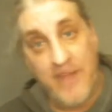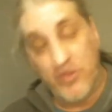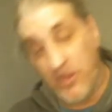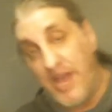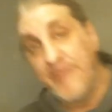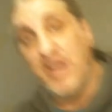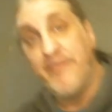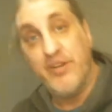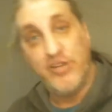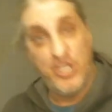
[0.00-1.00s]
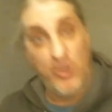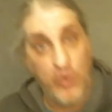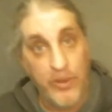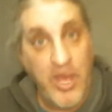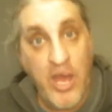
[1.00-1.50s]
or the lifetime of their
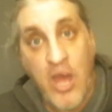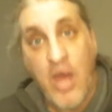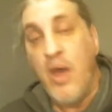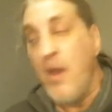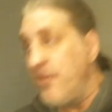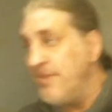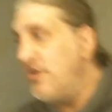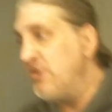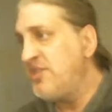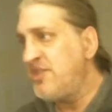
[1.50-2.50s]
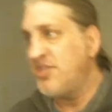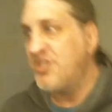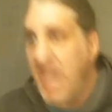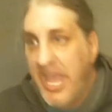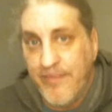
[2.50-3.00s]
children. The most
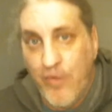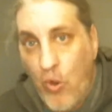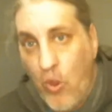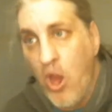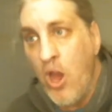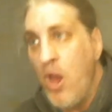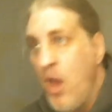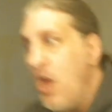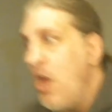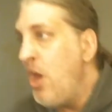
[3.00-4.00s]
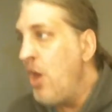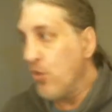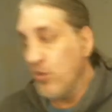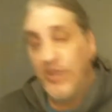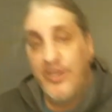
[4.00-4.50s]
stable
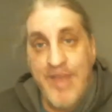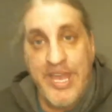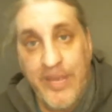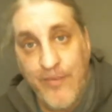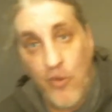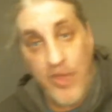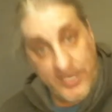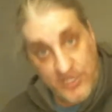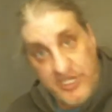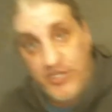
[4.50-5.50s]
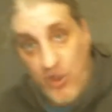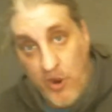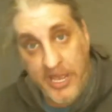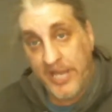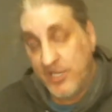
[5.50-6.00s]
early medieval, I guess say
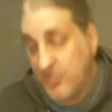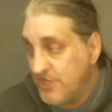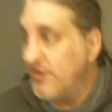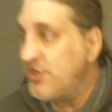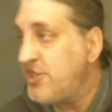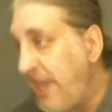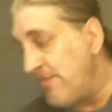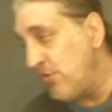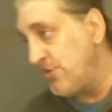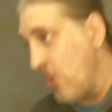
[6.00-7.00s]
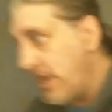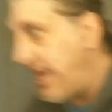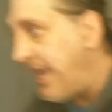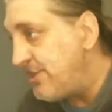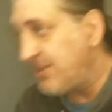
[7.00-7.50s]
Dark Ages, the most stable Dark
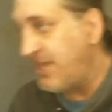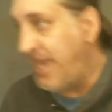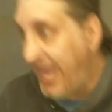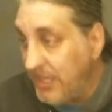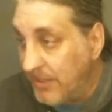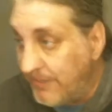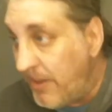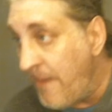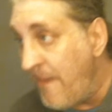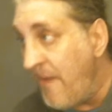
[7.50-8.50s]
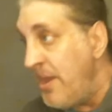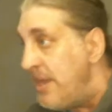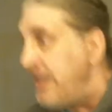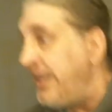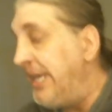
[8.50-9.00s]
Ages kingdom
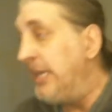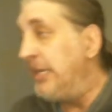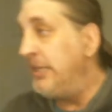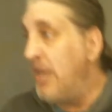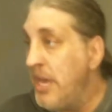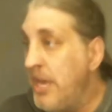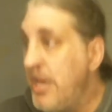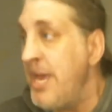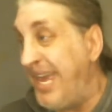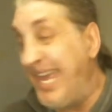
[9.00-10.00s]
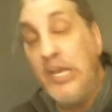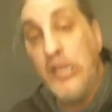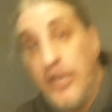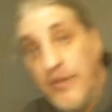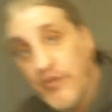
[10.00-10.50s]
in
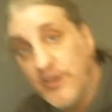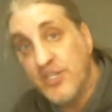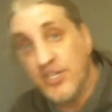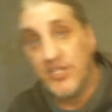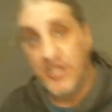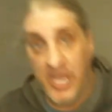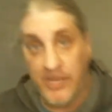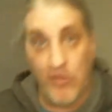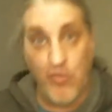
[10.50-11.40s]
England, for instance, the Kingdom of